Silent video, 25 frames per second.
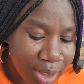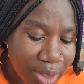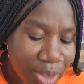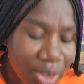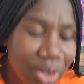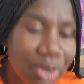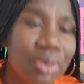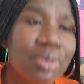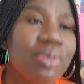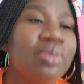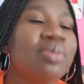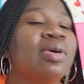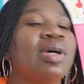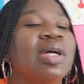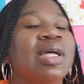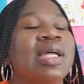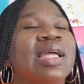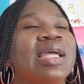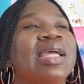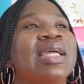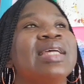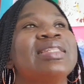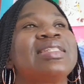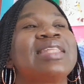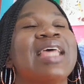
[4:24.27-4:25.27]

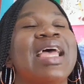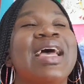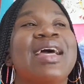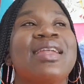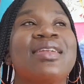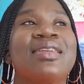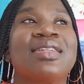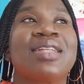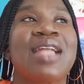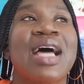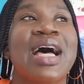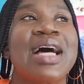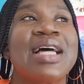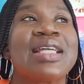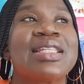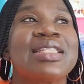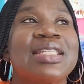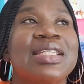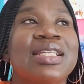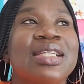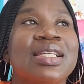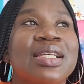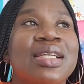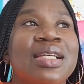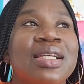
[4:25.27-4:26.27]
It's
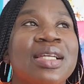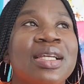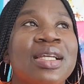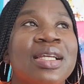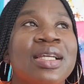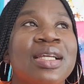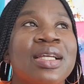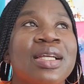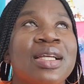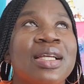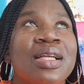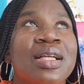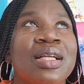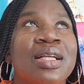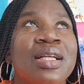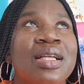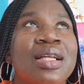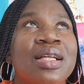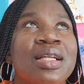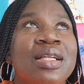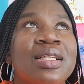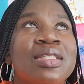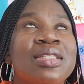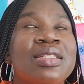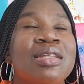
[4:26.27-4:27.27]
analyzing.
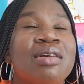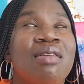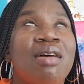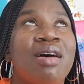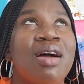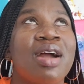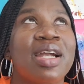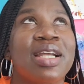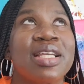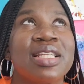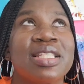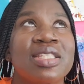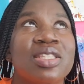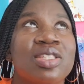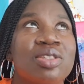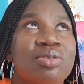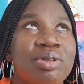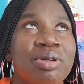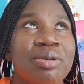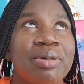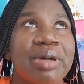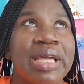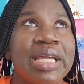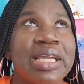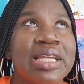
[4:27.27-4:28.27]
So art is
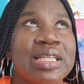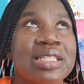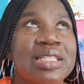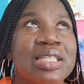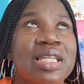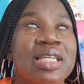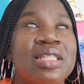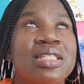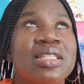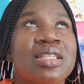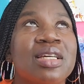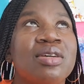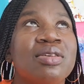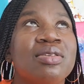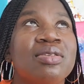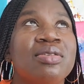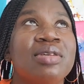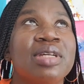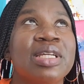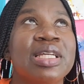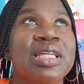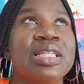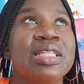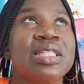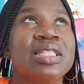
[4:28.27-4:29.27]
3 ways. So
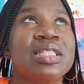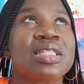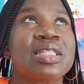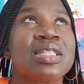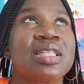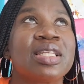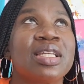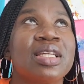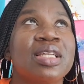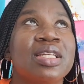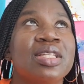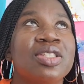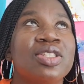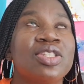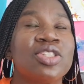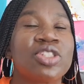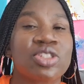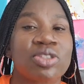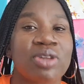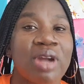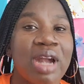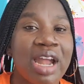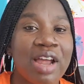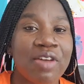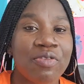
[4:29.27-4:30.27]
it's
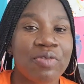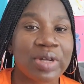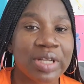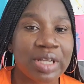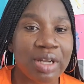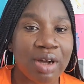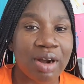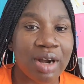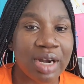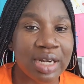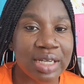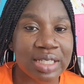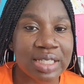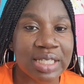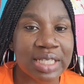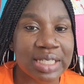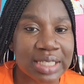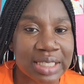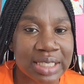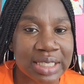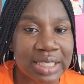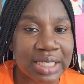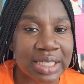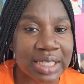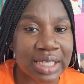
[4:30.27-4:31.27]
describe what an artist
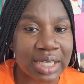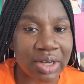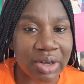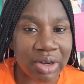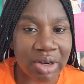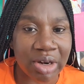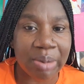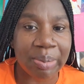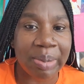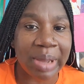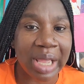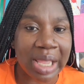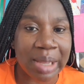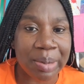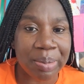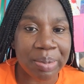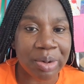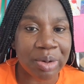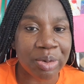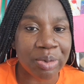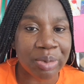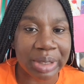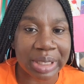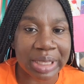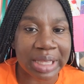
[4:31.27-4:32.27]
has done on
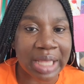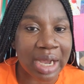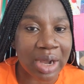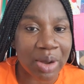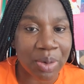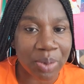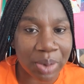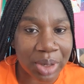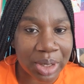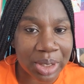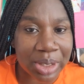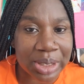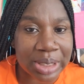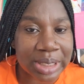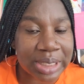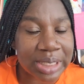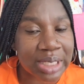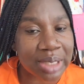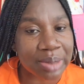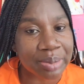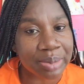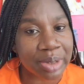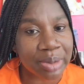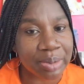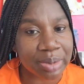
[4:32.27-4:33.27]
paper without words.
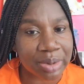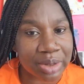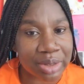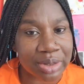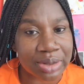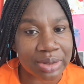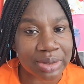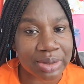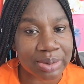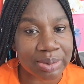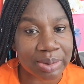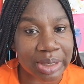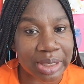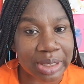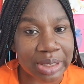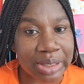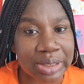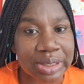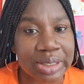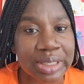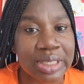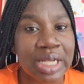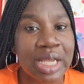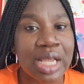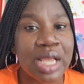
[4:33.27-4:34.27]
Some people use
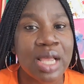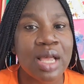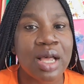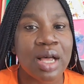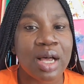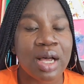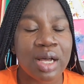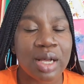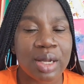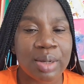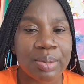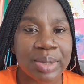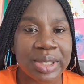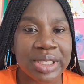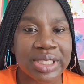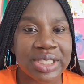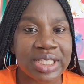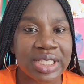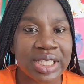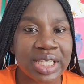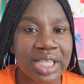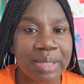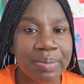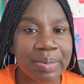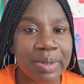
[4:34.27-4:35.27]
words, but
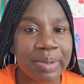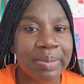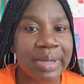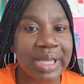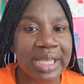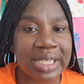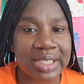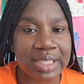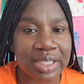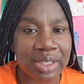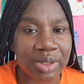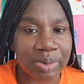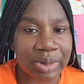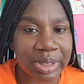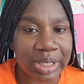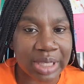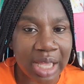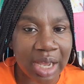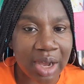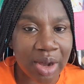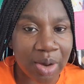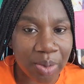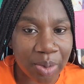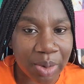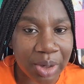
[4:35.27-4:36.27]
to keep it basic,
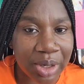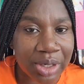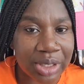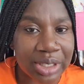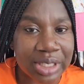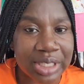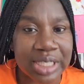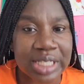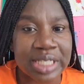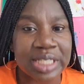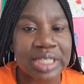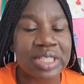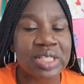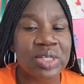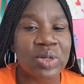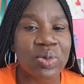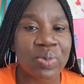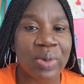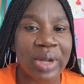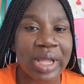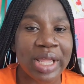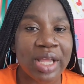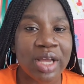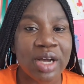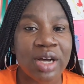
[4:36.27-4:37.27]
without words, it's a
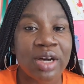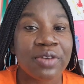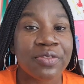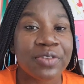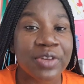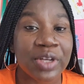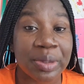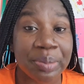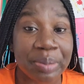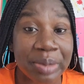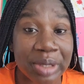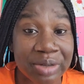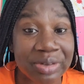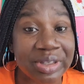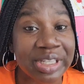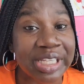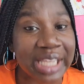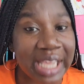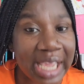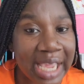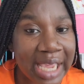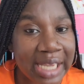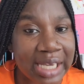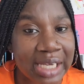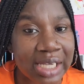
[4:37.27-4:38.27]
way of
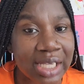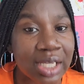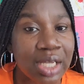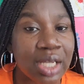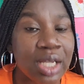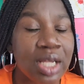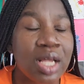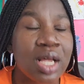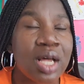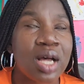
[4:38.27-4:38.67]
communicating.